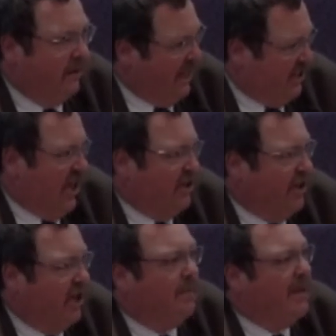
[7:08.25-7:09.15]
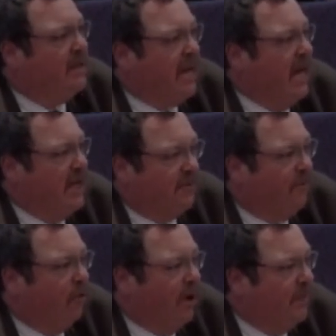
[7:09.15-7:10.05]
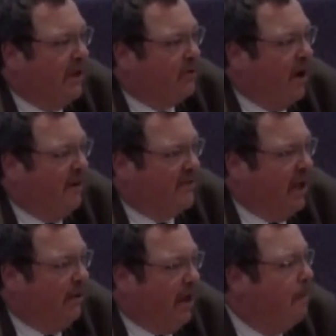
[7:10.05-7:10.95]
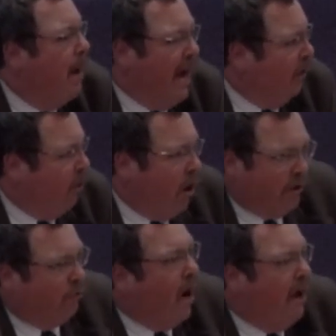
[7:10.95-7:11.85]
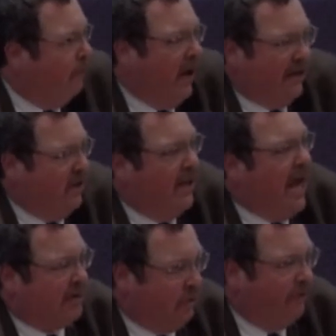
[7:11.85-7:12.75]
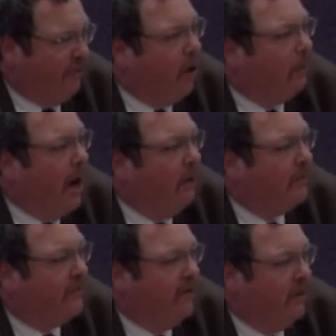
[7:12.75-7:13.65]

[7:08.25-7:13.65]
essentially it could be days before anybody drives down that mile-long driveway to the actual farmhouse.